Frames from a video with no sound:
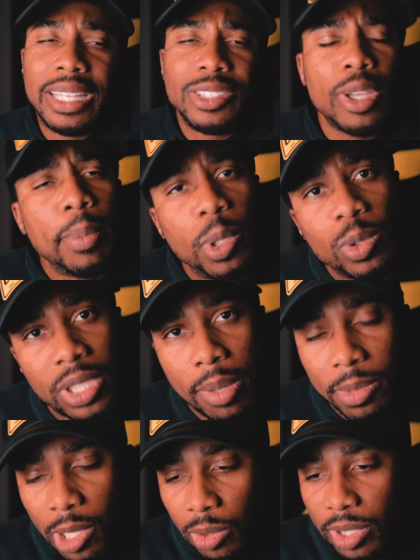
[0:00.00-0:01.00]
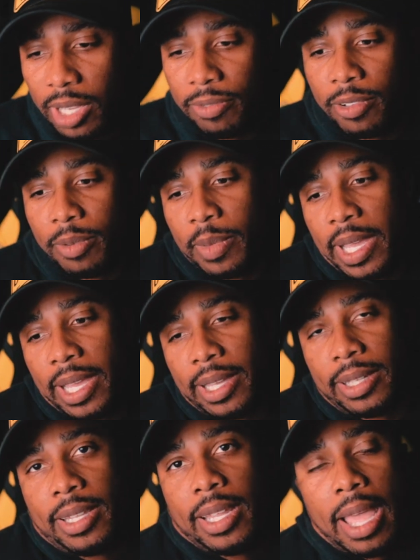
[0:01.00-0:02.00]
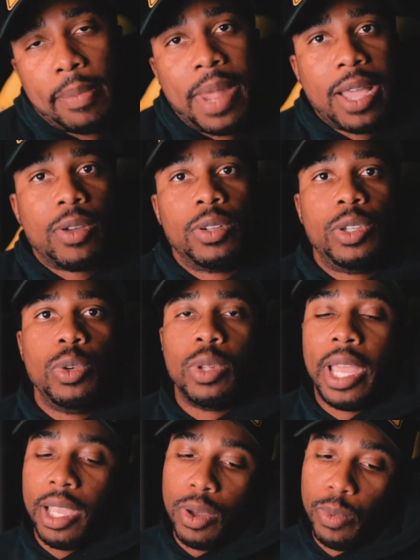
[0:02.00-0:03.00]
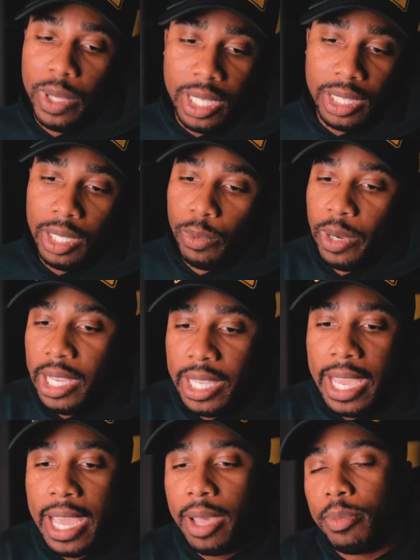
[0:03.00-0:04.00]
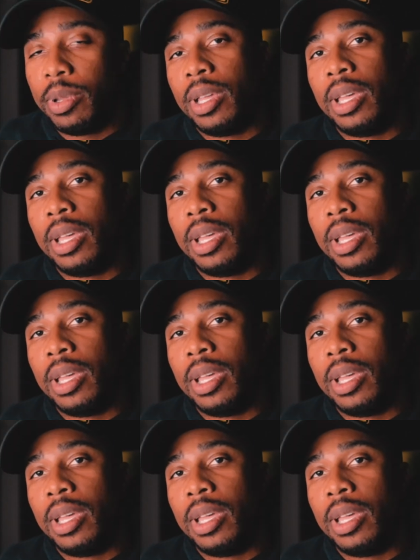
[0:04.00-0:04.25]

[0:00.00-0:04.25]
So I'm gonna do something a little different, man. I'm not gonna do like a weekly recap,